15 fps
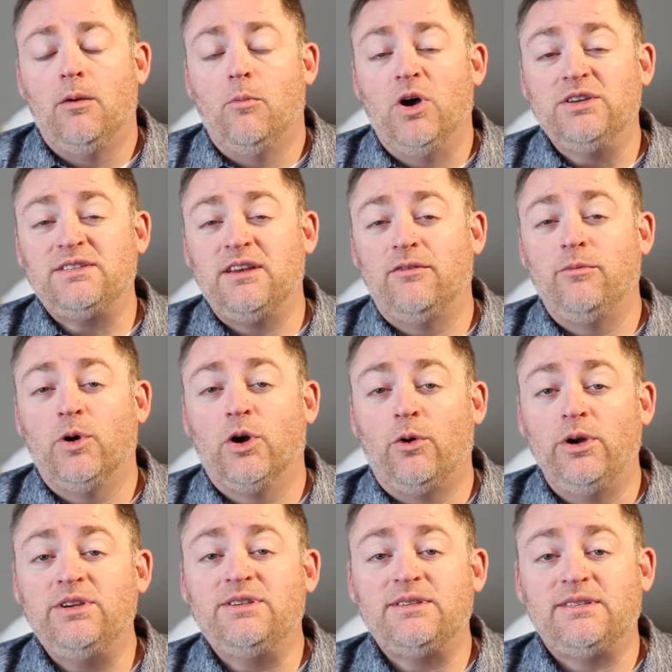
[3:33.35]
Most of them are
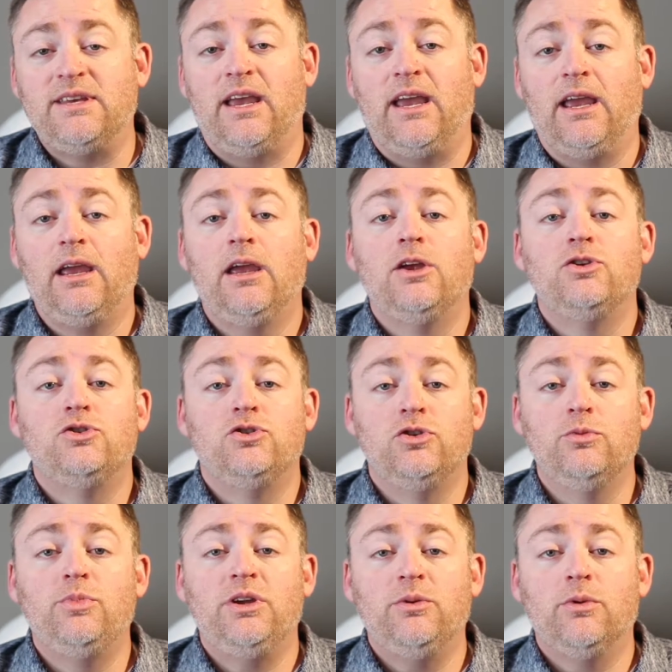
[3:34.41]
going to say
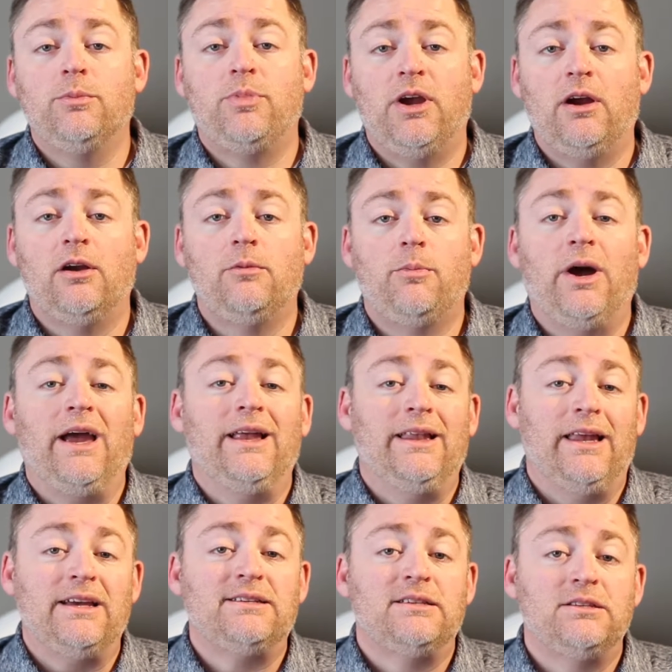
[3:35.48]
to be repaired by a
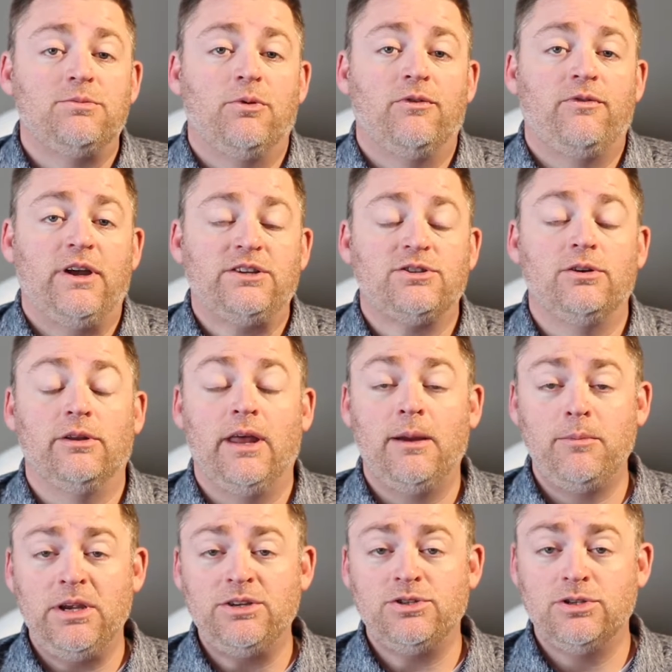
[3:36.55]
licensed professional.
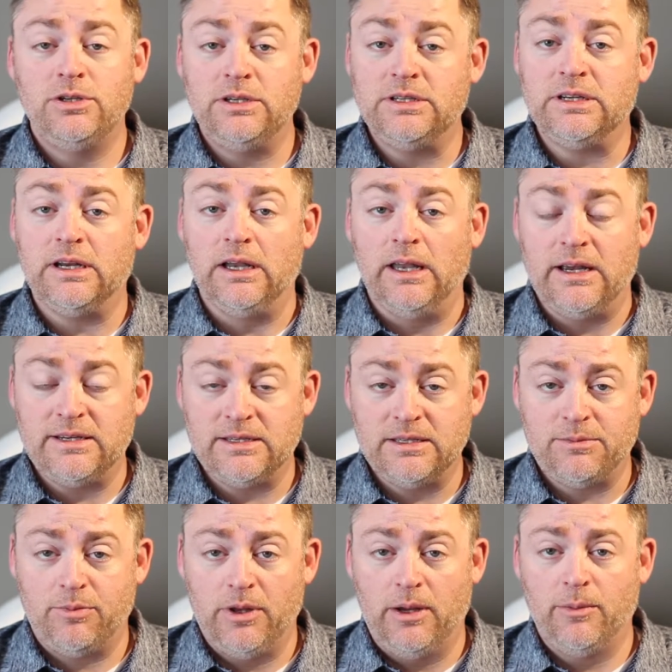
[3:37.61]
That means you need to get a
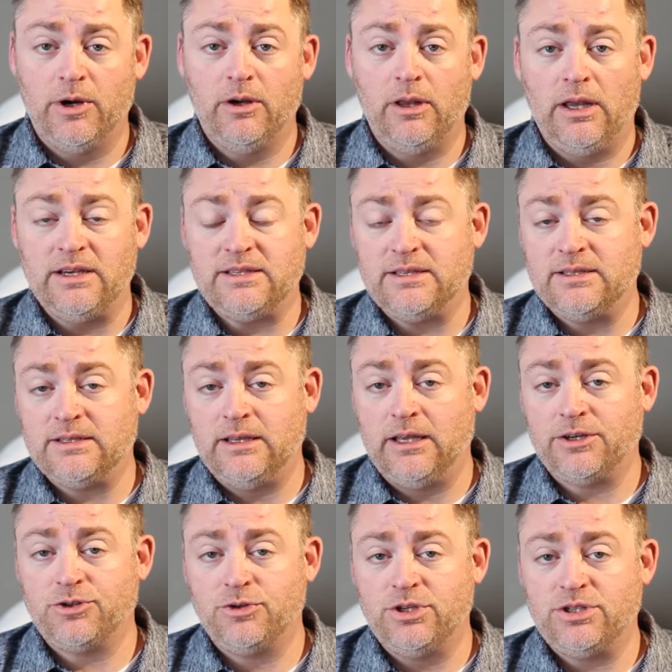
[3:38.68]
licensed plumber, a licensed
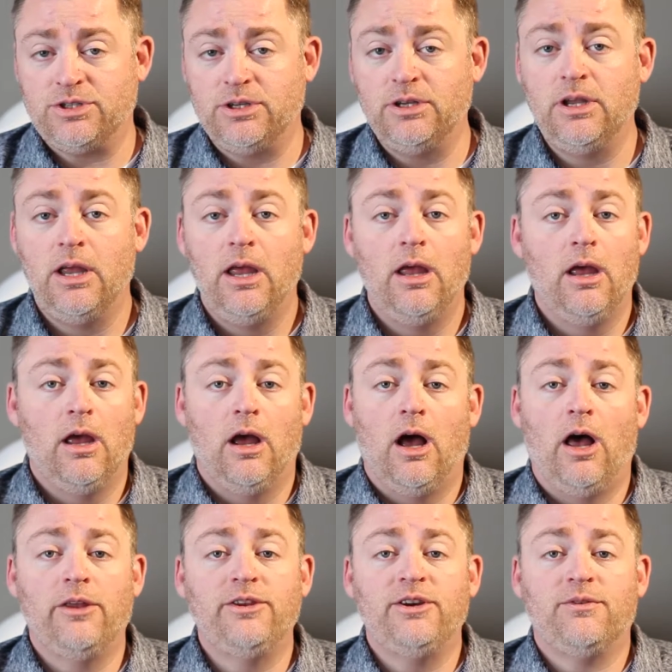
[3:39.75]
electrician,
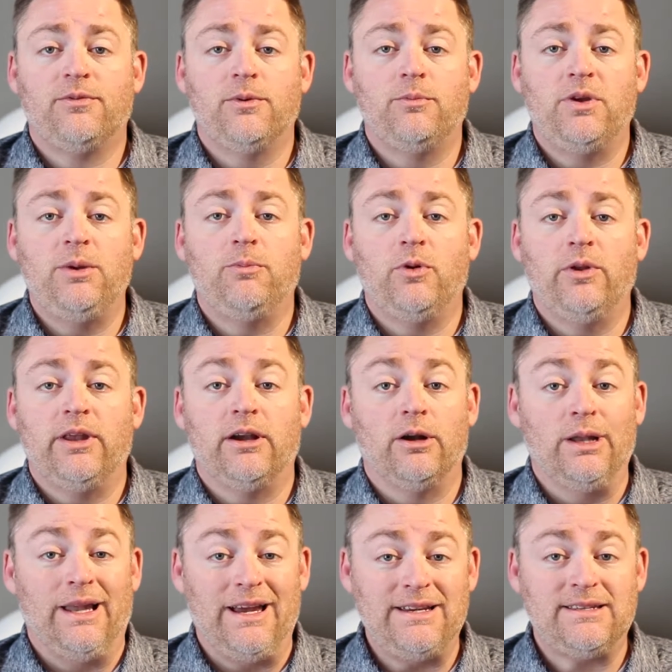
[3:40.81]
all the different people that
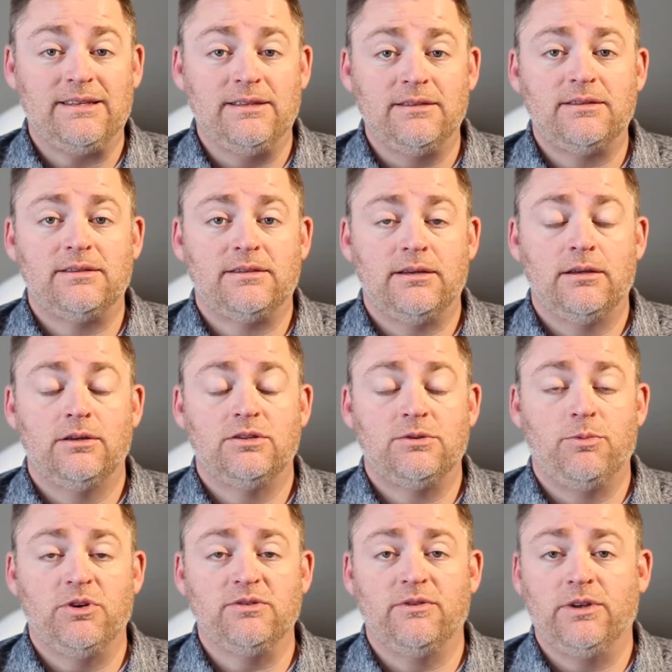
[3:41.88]
are licensed,
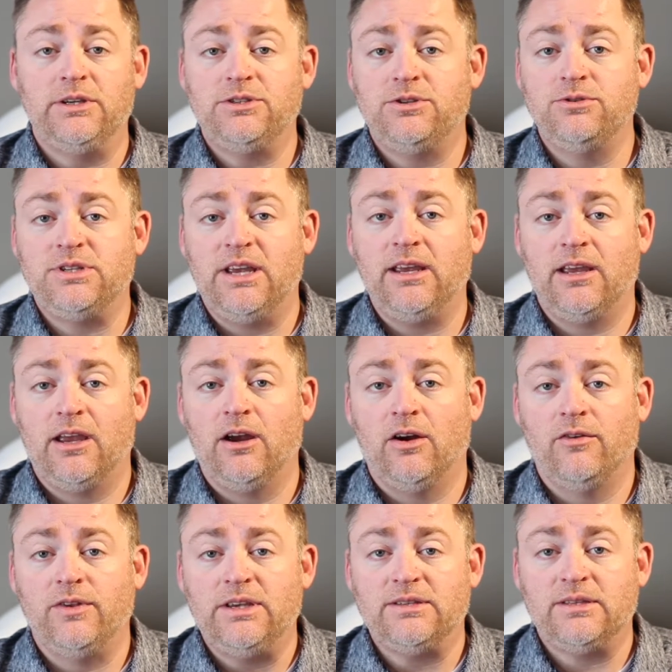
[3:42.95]
supposedly, to take
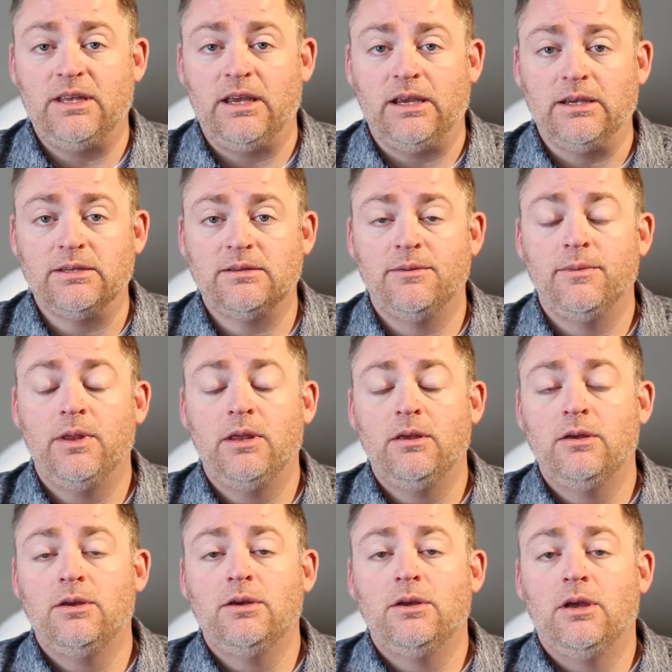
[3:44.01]
care of these things.
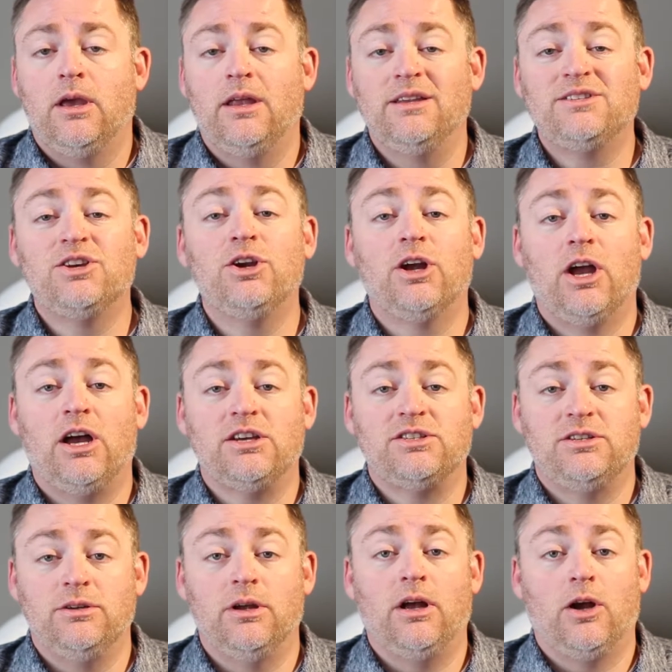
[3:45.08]
And it's going to
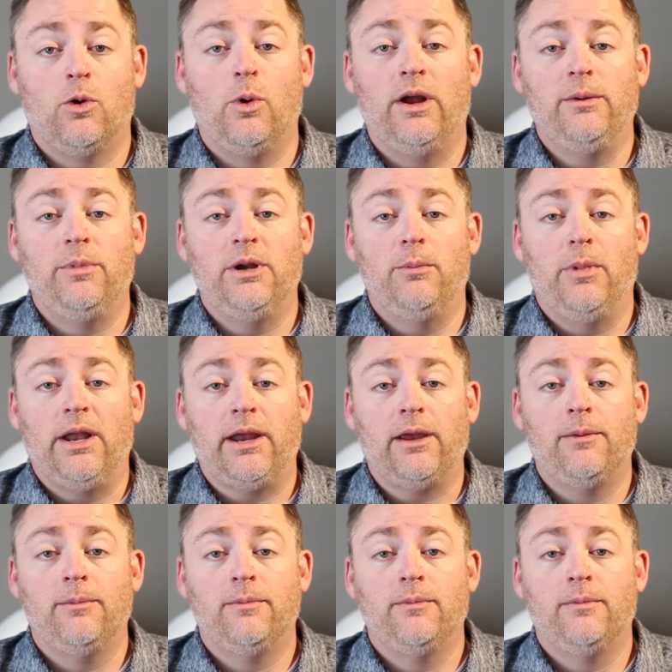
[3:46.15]
cost you quite a bit of money.